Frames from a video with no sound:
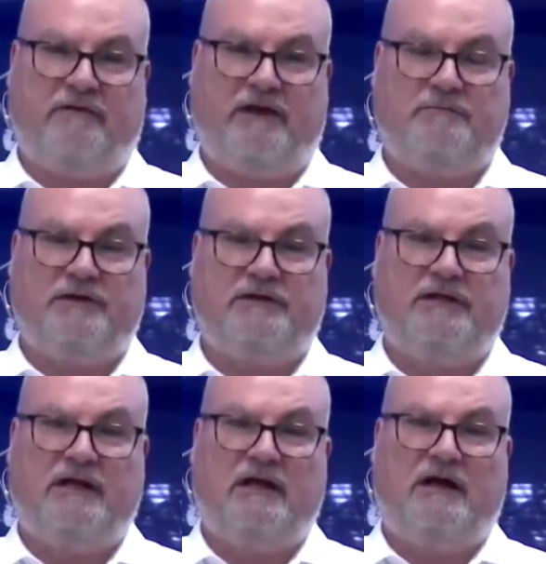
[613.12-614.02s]
are
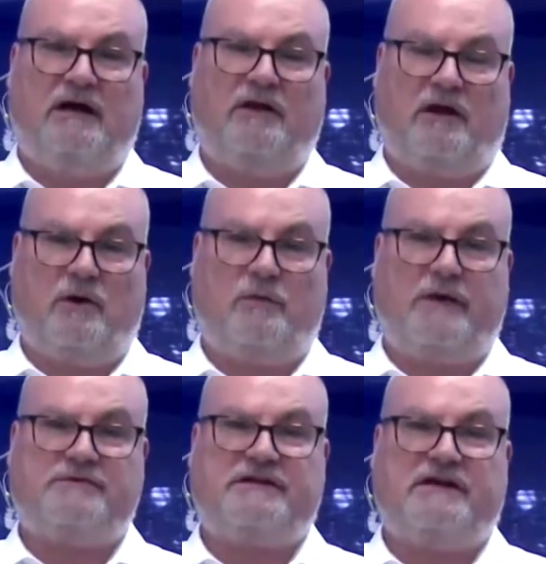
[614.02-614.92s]
available on
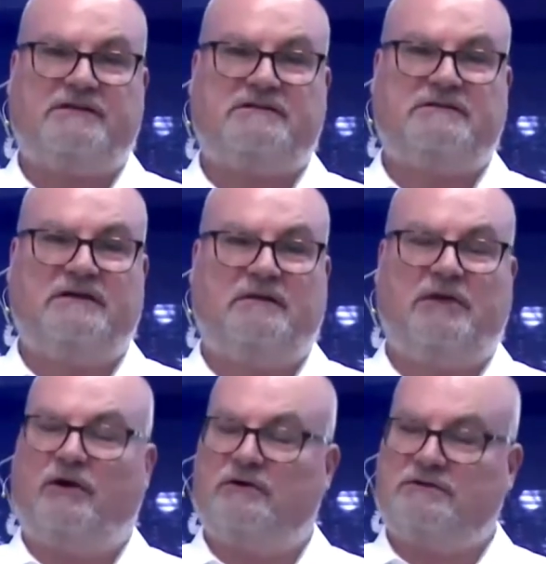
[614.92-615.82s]
our websites,
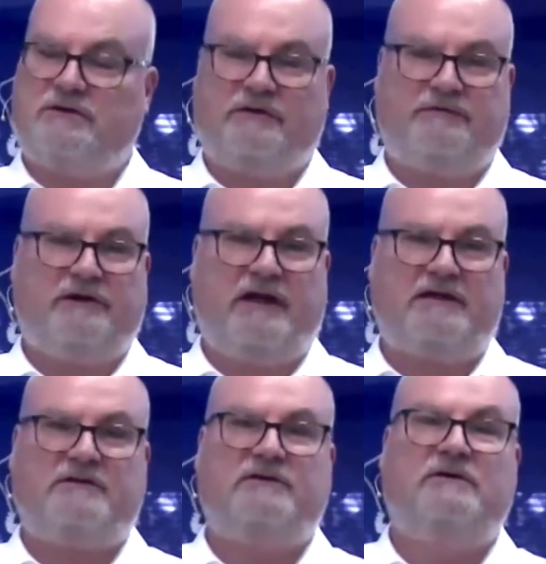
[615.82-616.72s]
but also if you'd
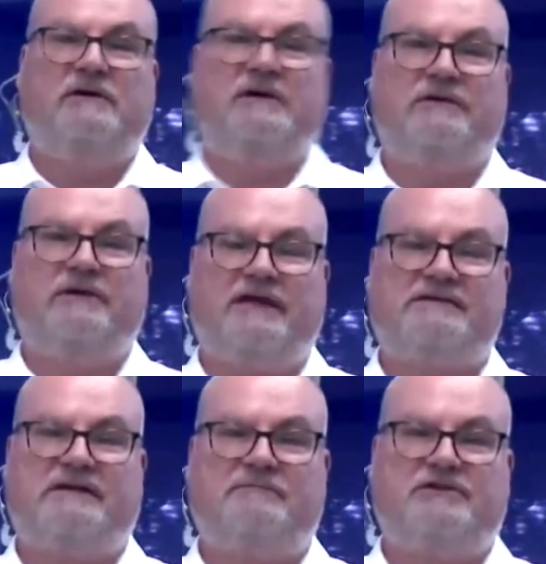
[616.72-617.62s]
like to
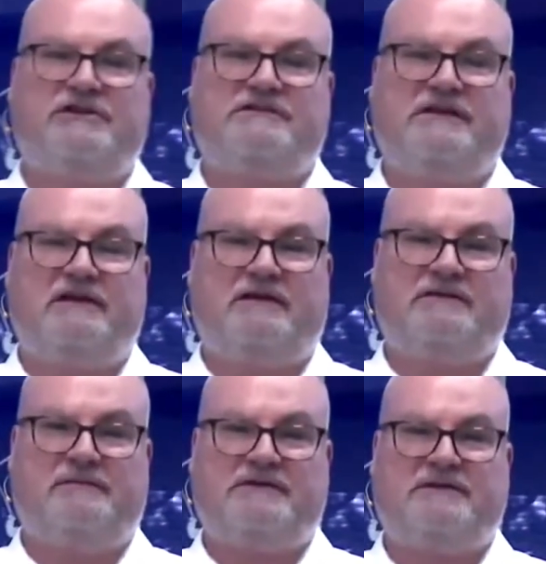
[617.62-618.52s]
get some, just
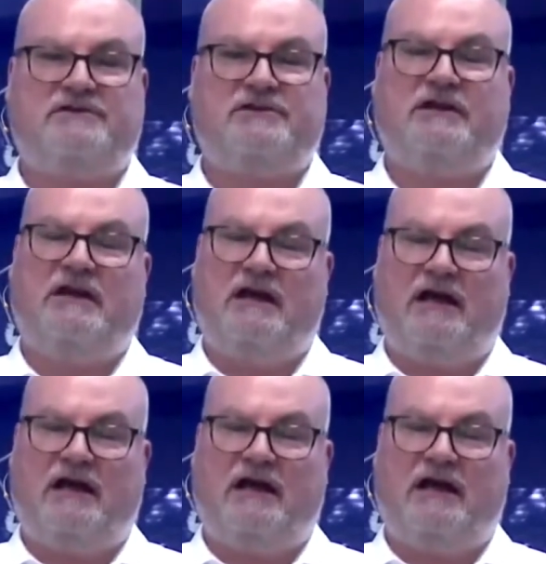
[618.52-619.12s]
send us a message